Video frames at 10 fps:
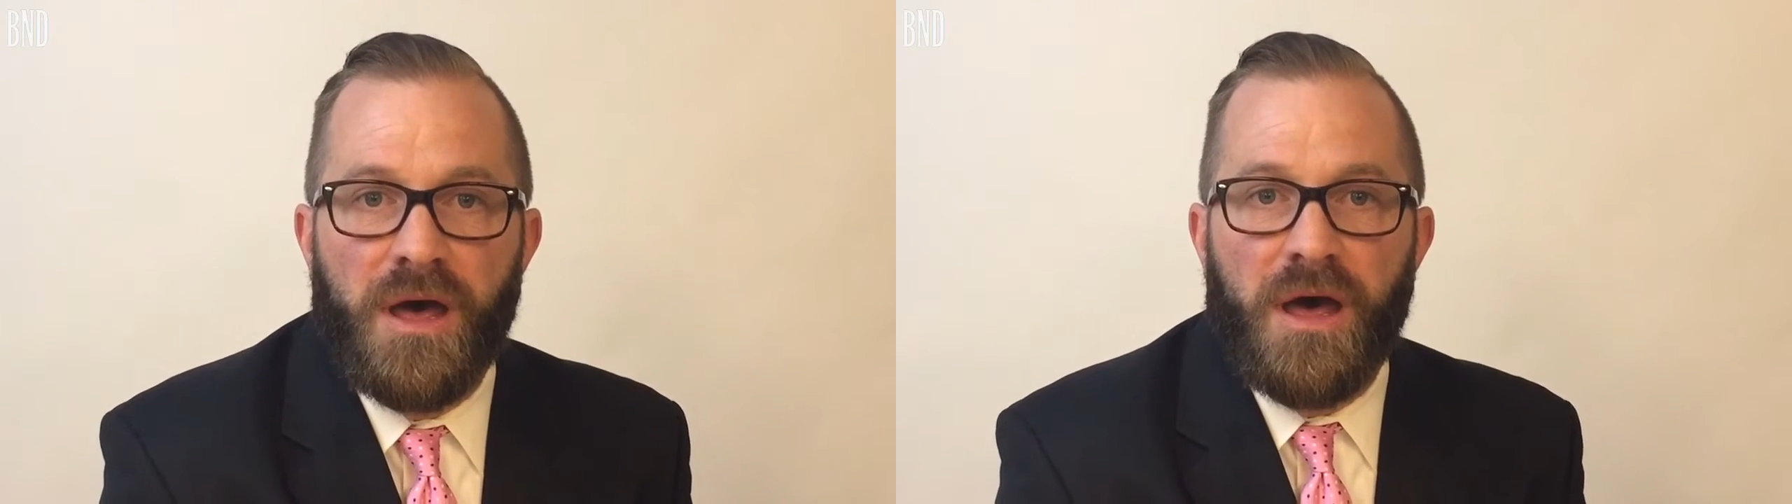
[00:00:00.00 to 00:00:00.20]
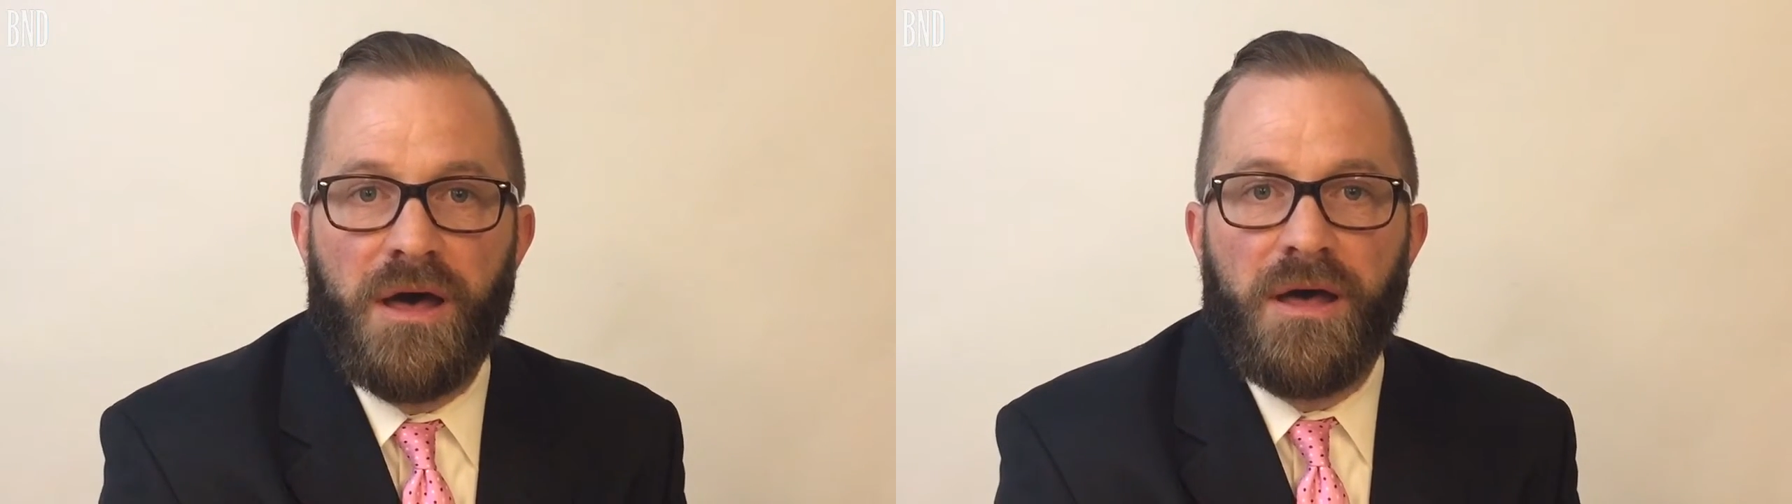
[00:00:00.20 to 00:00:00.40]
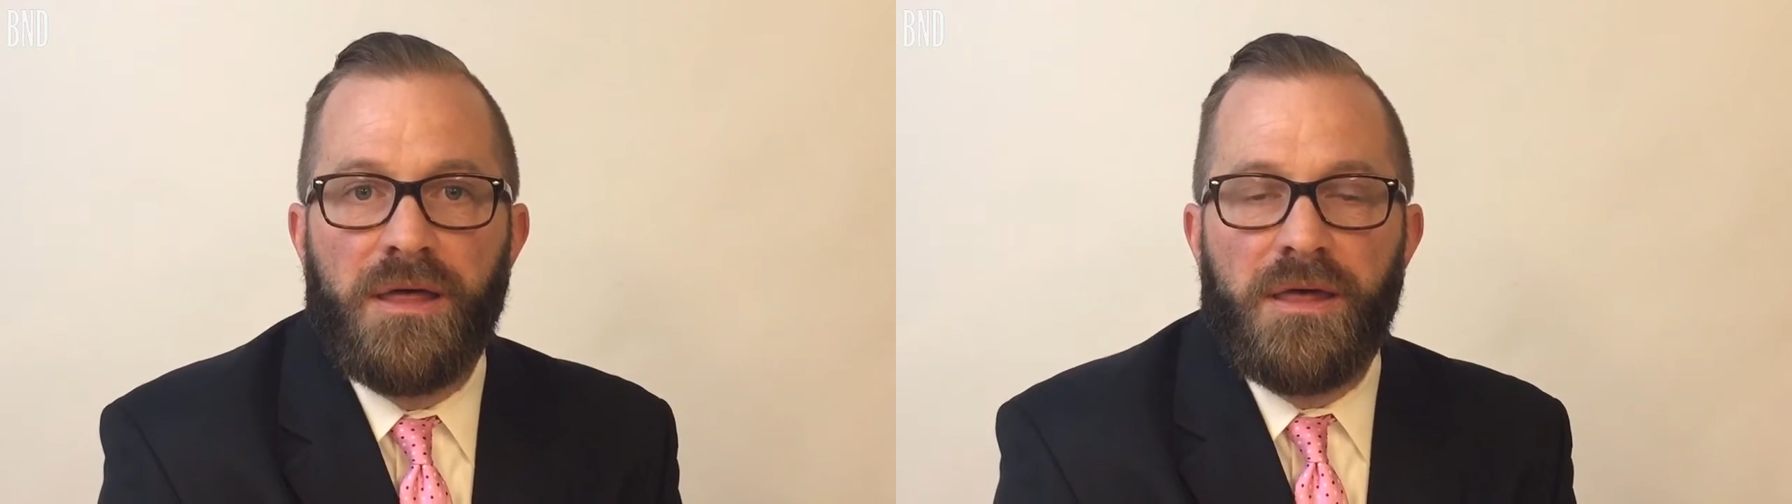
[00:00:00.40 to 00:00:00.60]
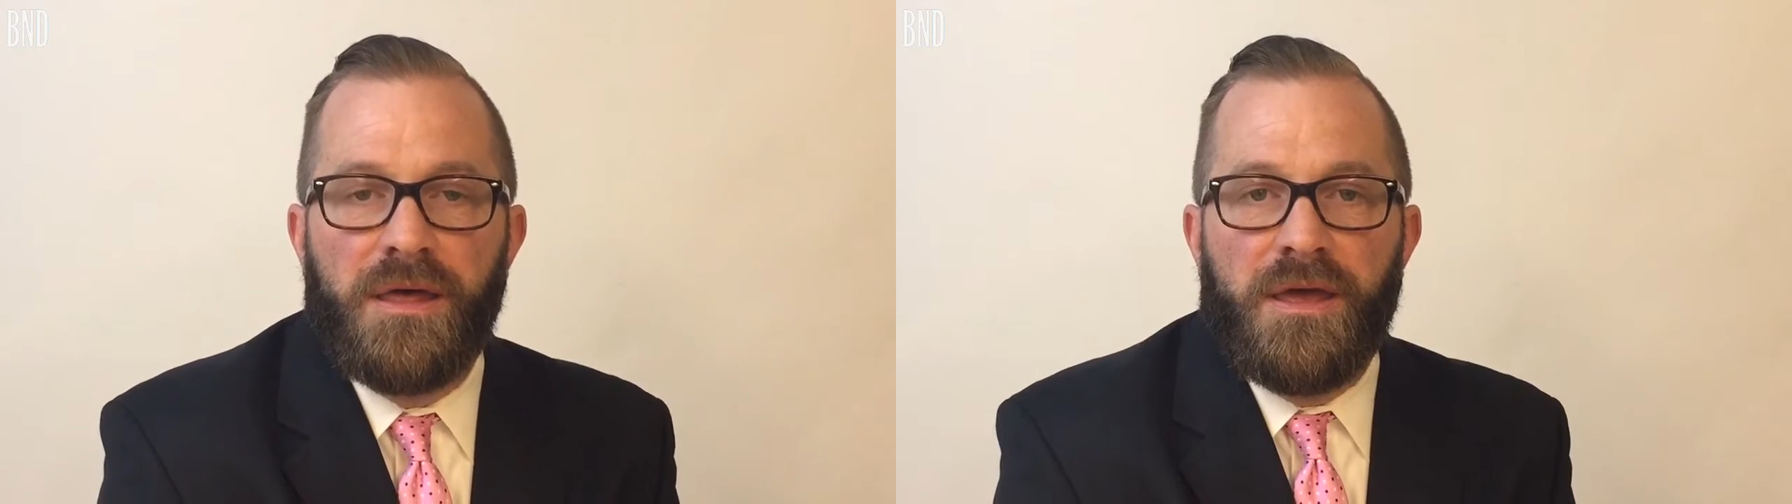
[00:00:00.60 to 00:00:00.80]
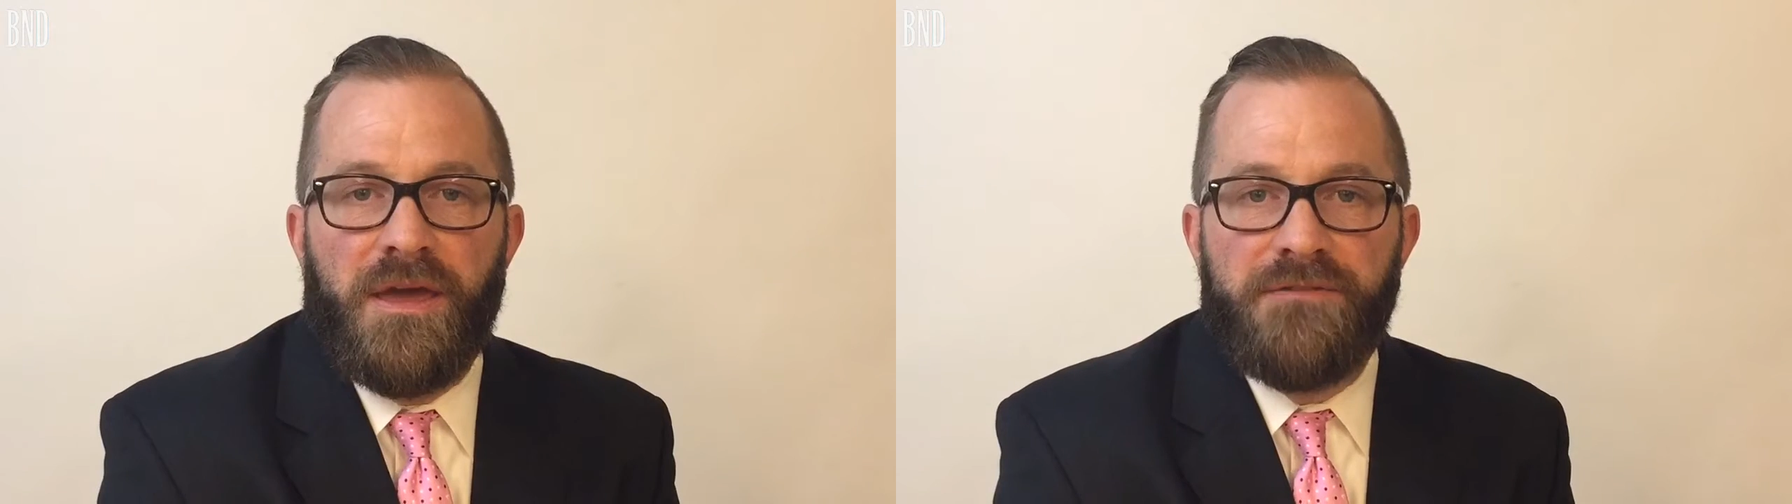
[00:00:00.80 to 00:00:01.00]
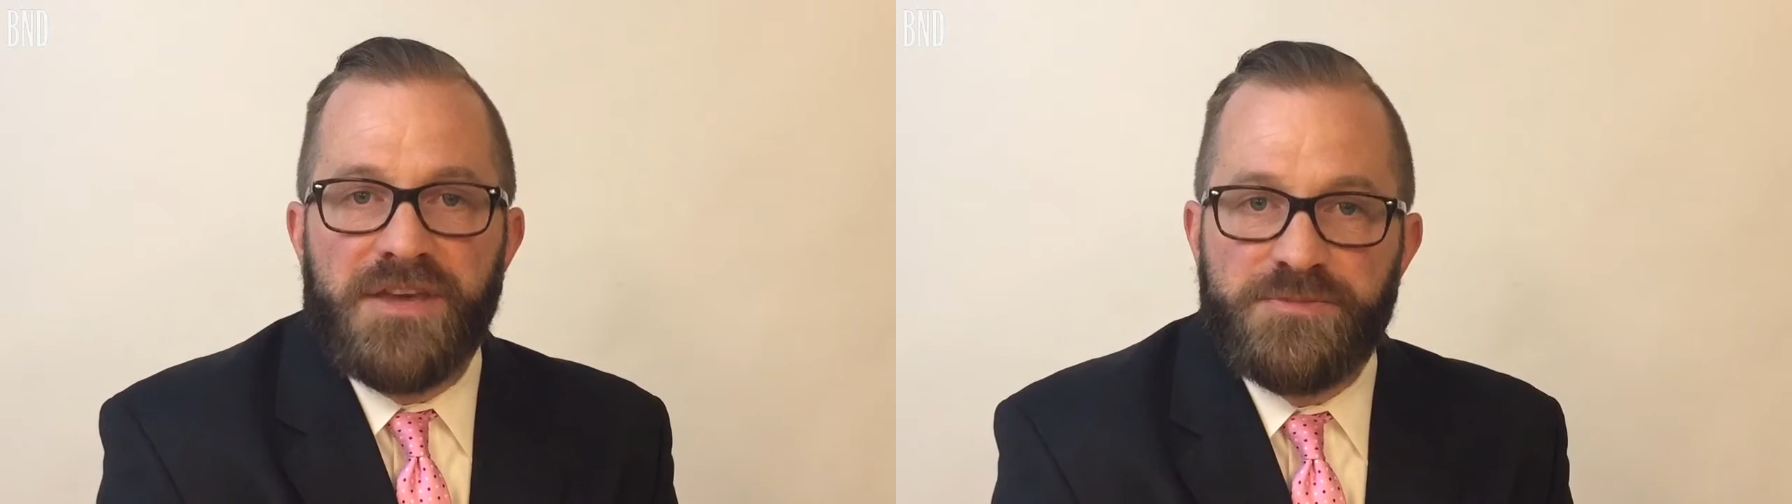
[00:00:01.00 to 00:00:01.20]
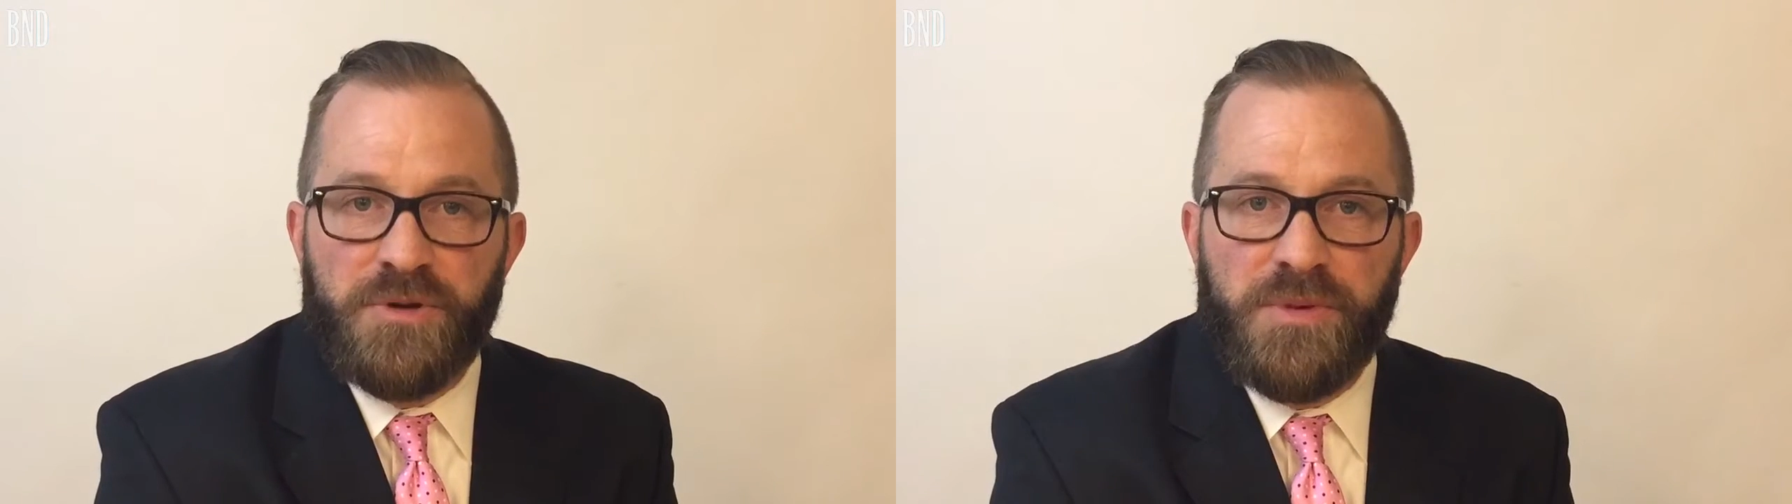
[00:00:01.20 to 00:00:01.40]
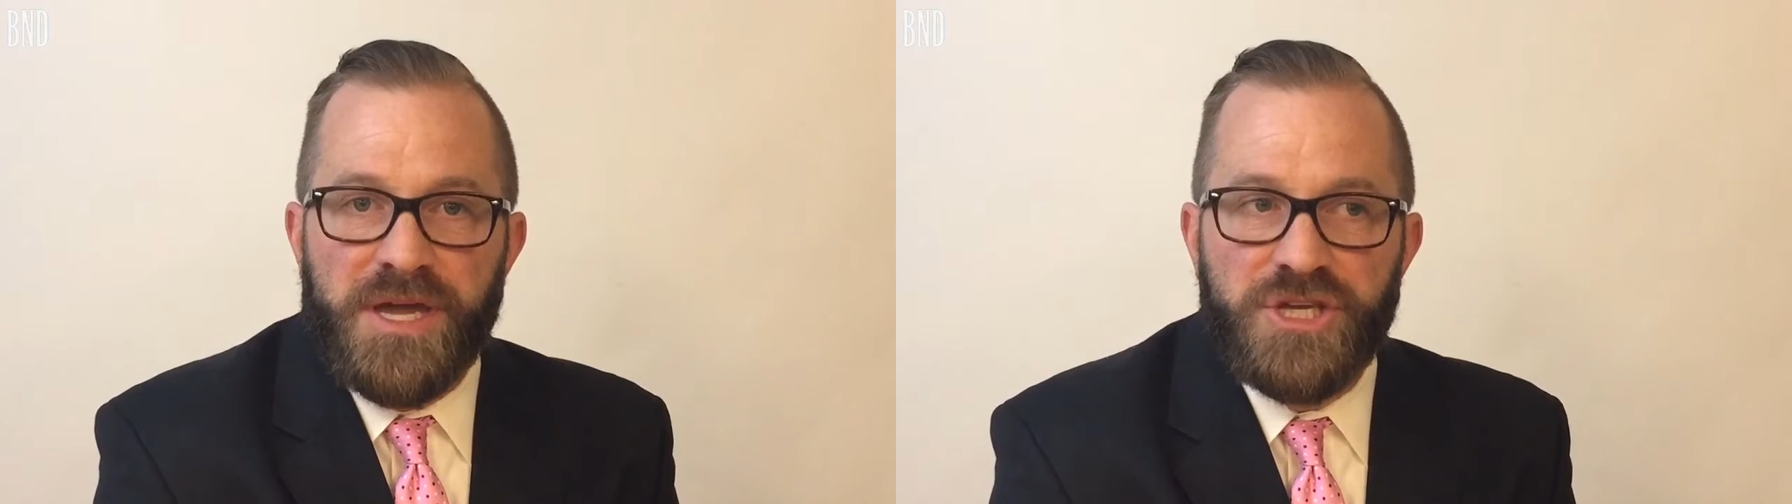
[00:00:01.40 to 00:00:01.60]
uh,
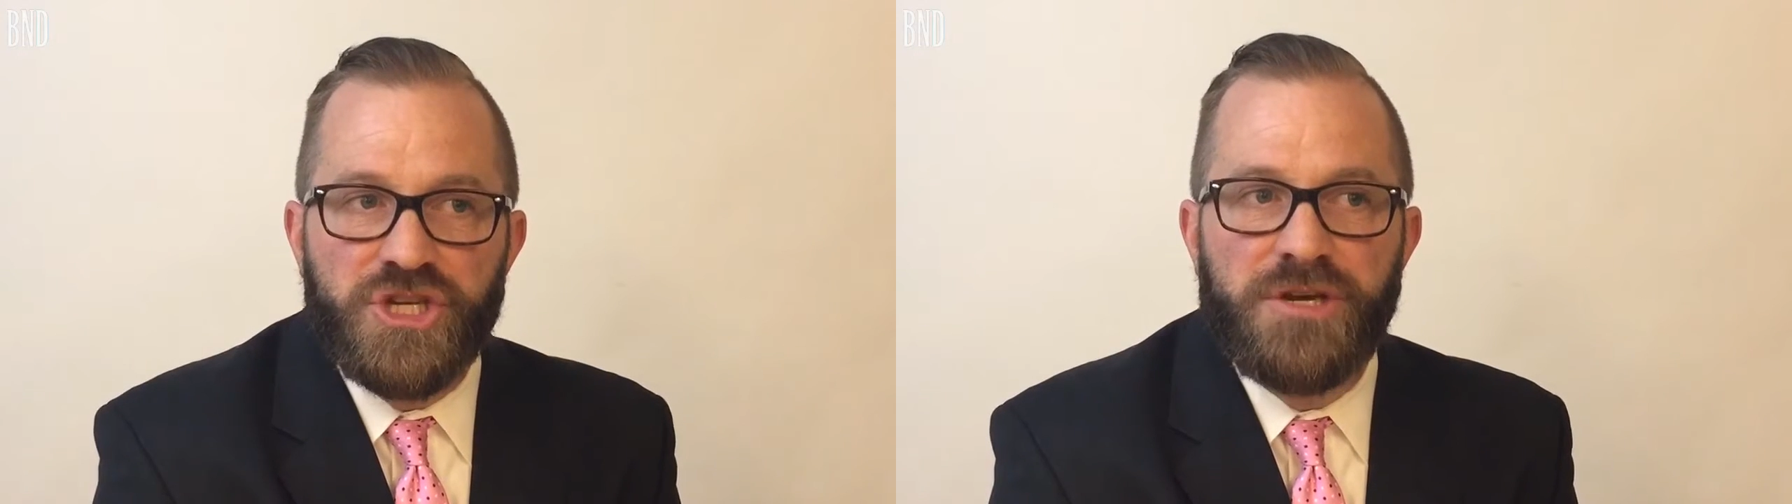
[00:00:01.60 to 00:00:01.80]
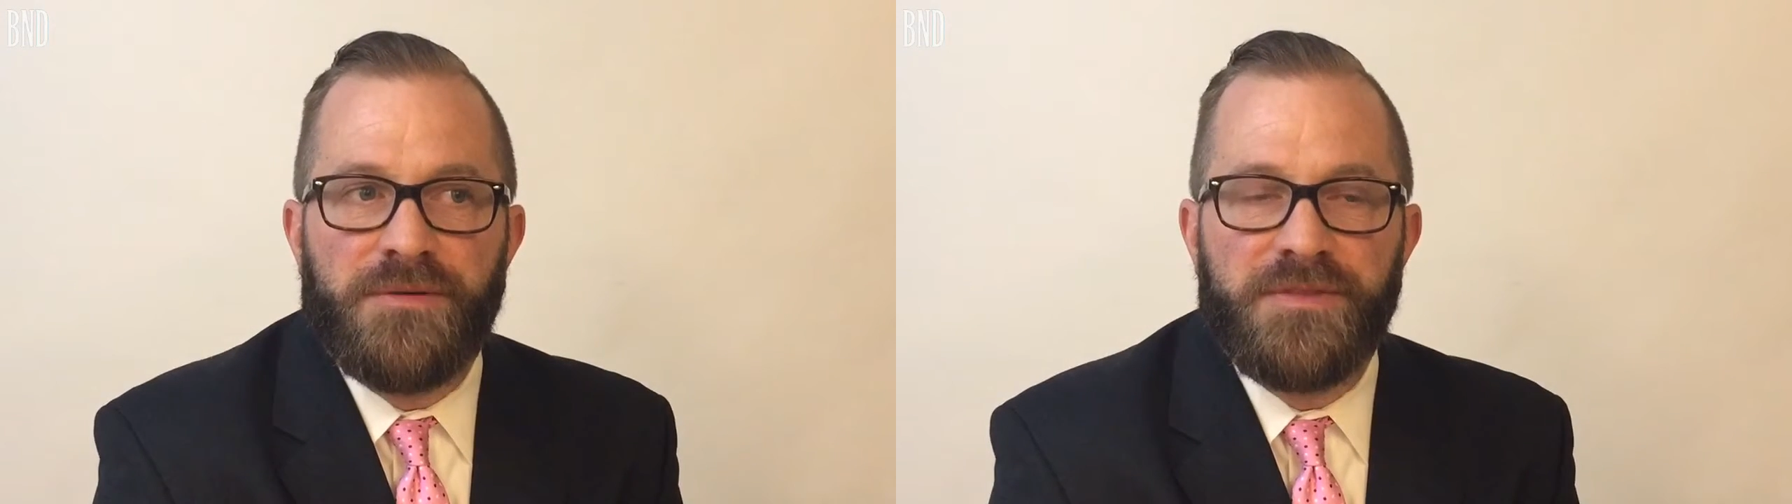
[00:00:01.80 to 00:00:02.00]
Facebook page.